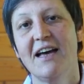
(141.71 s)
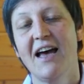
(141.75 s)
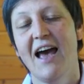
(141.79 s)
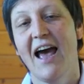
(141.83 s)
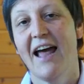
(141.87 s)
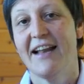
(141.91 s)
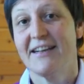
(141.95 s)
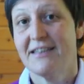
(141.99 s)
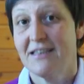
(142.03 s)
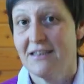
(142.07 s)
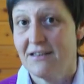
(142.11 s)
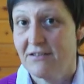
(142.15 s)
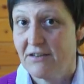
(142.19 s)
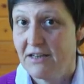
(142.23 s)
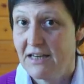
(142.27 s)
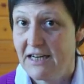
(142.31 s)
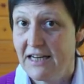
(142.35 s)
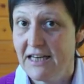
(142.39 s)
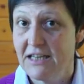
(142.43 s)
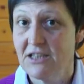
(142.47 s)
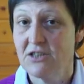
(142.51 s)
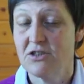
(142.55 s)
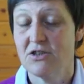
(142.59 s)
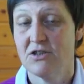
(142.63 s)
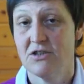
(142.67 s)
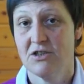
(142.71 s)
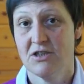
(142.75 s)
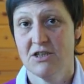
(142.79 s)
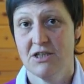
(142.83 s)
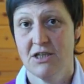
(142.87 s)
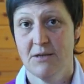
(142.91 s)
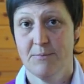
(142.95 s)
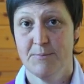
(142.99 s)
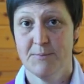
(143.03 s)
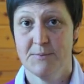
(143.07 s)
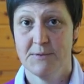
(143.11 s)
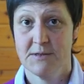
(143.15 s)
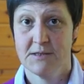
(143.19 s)
and the
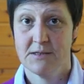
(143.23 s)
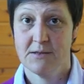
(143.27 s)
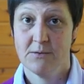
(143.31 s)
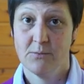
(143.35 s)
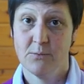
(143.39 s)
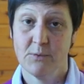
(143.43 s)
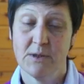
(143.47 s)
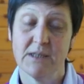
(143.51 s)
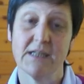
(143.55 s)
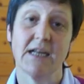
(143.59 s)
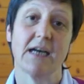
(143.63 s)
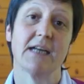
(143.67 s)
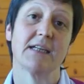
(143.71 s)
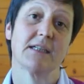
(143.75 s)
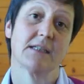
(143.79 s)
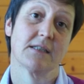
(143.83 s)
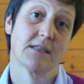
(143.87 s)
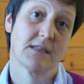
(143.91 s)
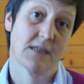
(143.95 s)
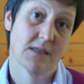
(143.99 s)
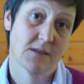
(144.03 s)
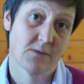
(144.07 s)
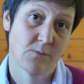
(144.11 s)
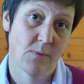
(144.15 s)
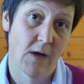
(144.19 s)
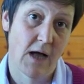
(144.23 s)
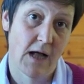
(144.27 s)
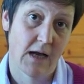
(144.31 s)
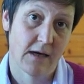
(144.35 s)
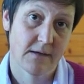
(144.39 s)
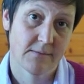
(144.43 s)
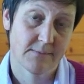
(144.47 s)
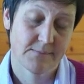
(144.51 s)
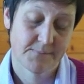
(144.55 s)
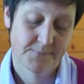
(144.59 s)
relationships with others as well.